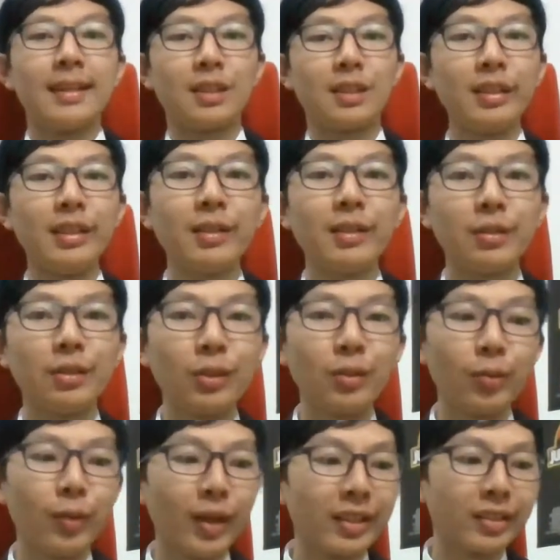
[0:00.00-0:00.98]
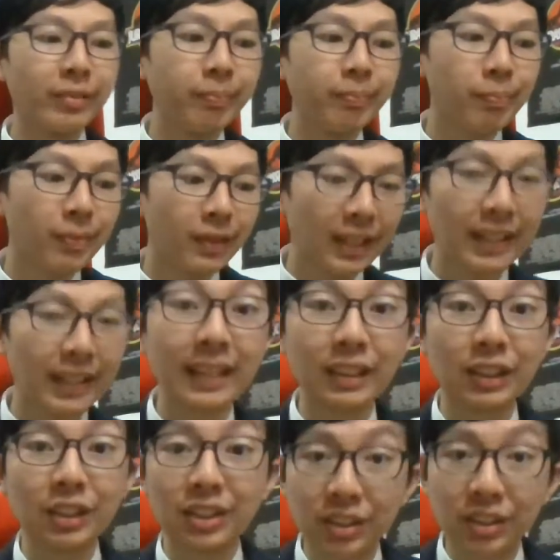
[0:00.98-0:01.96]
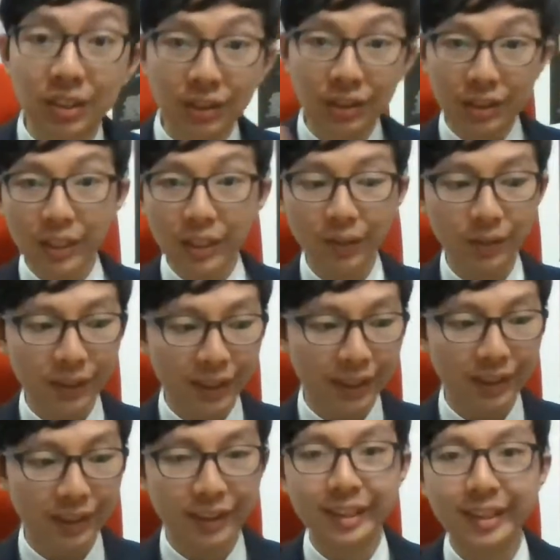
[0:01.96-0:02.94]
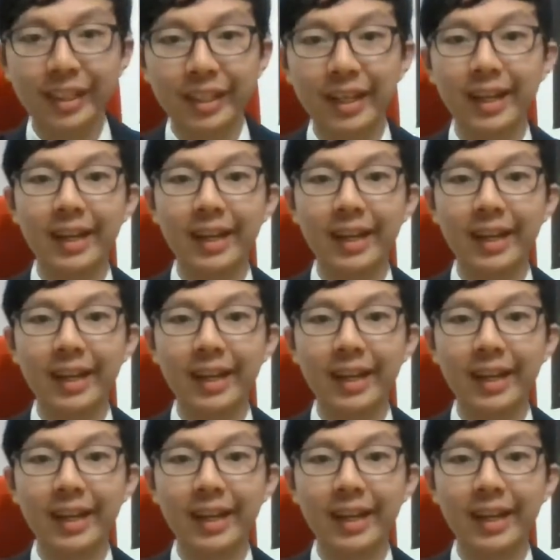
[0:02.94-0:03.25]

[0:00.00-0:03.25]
three, two, one. Let's do this.